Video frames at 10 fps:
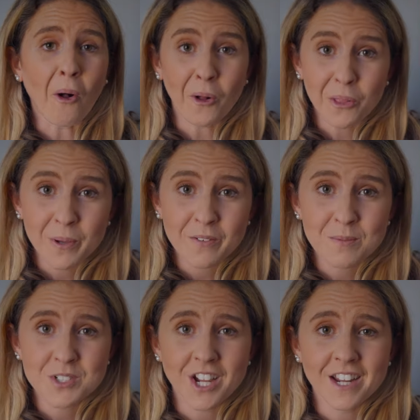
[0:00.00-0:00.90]
all the way
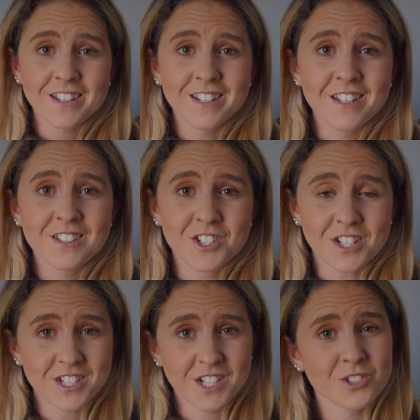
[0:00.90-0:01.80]
from China,
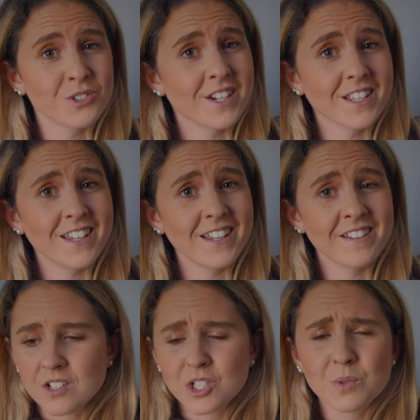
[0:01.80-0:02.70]
Jessica Shuran
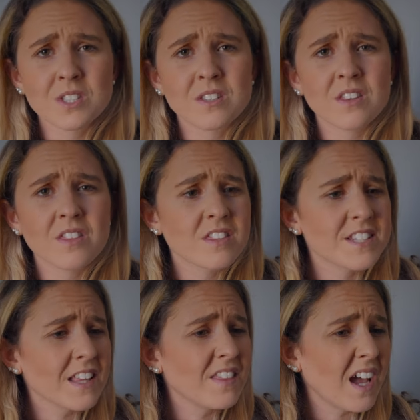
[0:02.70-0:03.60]
Yu, she was
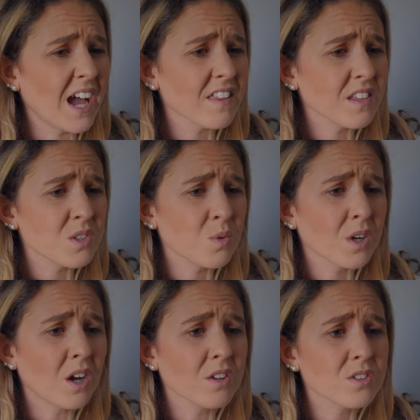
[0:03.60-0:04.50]
said that athletes were
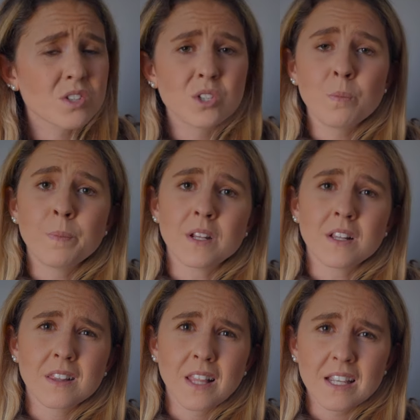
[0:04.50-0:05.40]
called
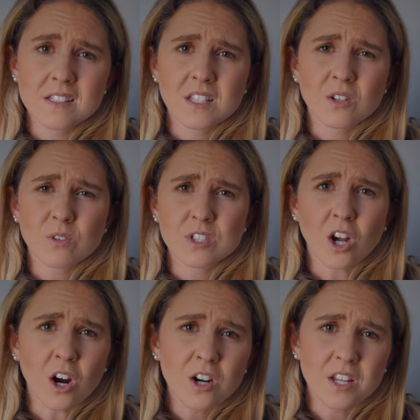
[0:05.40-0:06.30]
stupid, lazy,
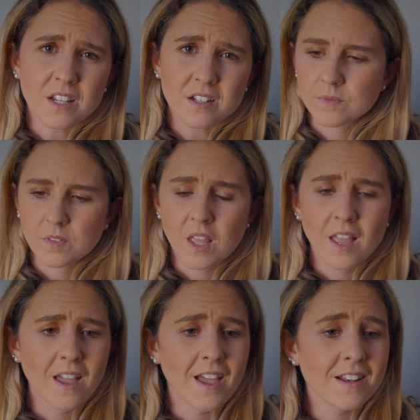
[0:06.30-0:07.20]
retarded.
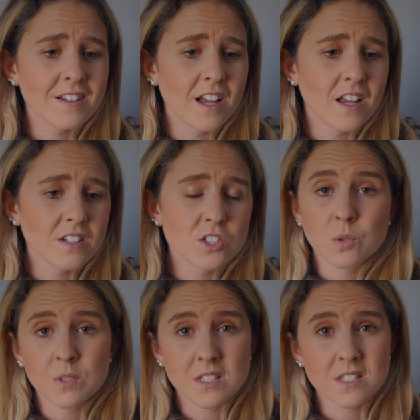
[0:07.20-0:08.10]
And
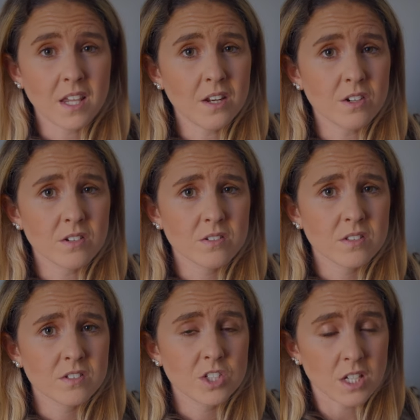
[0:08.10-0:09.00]
she was a skater,
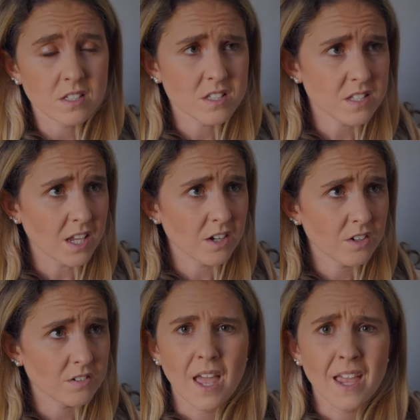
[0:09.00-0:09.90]
she is a
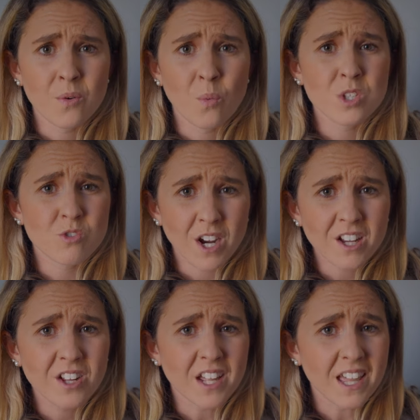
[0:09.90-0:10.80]
skater, and was
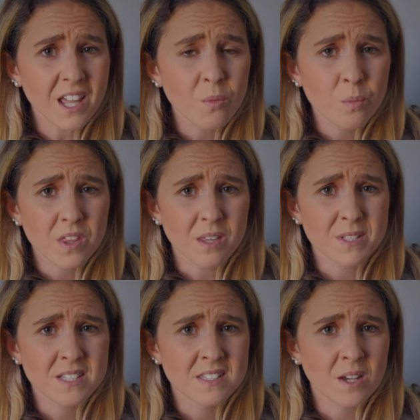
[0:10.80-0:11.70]
regularly hit with
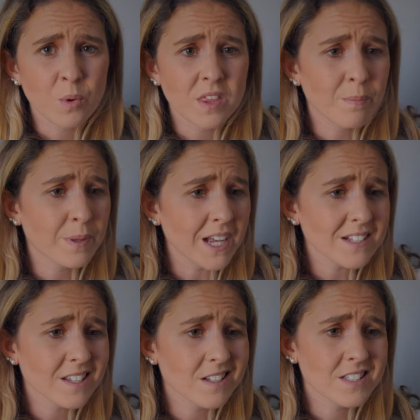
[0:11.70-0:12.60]
a, with a
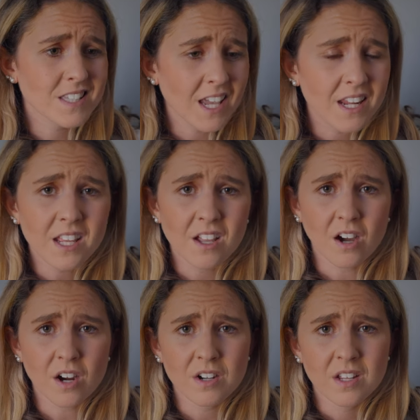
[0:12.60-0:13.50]
plastic skating
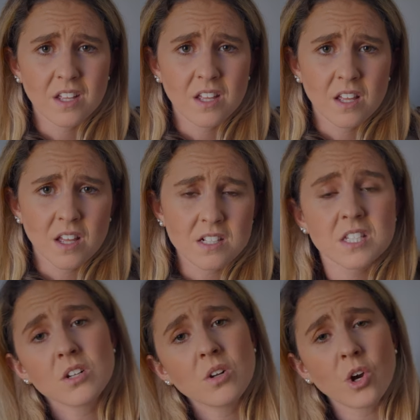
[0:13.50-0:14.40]
guard
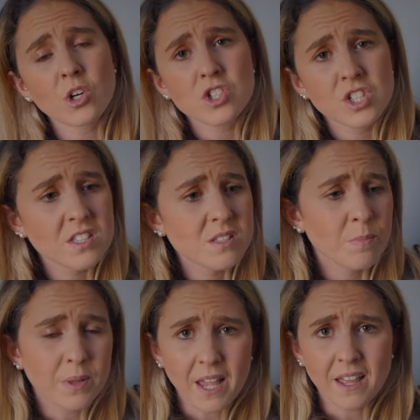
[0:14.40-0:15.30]
until her shins
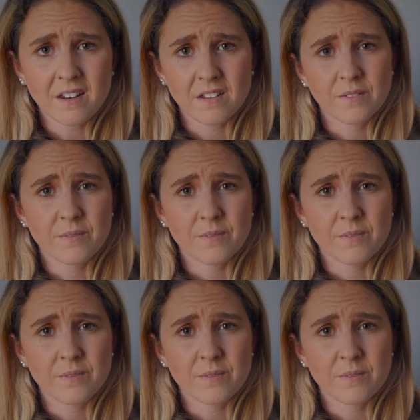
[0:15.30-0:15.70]
bled.